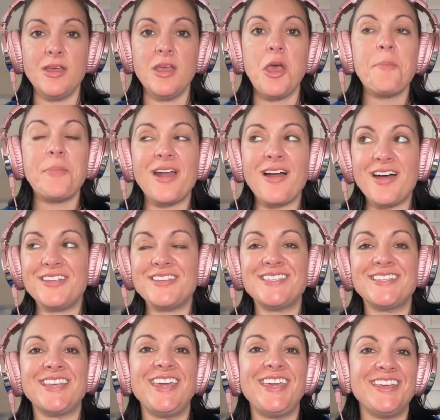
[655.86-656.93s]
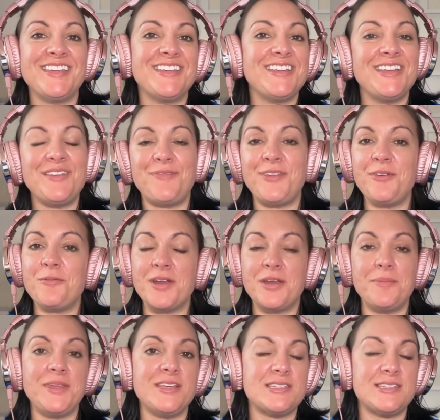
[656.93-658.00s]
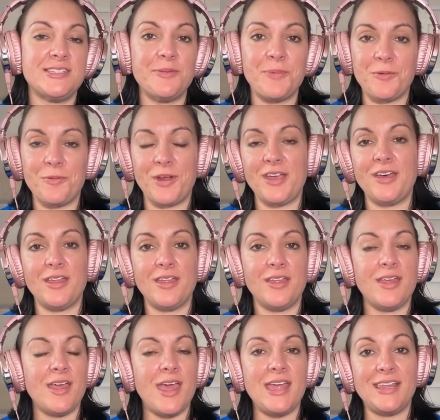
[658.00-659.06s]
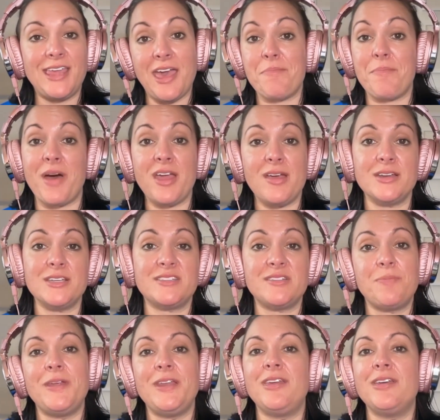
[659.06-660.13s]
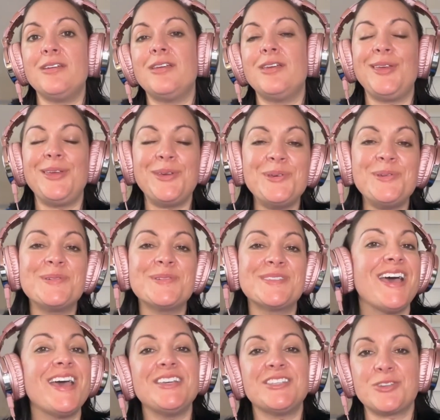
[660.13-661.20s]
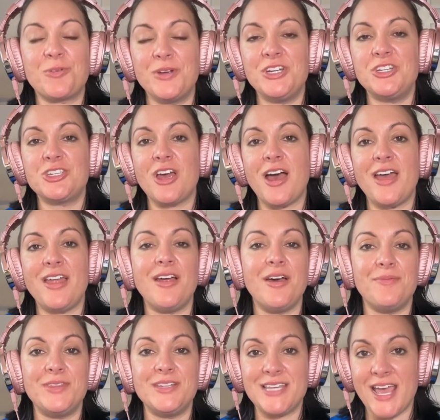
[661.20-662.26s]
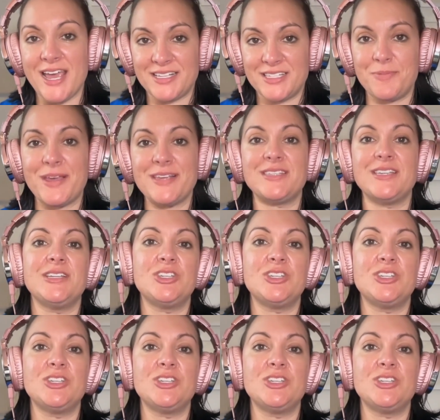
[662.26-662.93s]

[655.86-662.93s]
But honestly, if you want to be super real and get my honest opinion, use a screenshot of the text message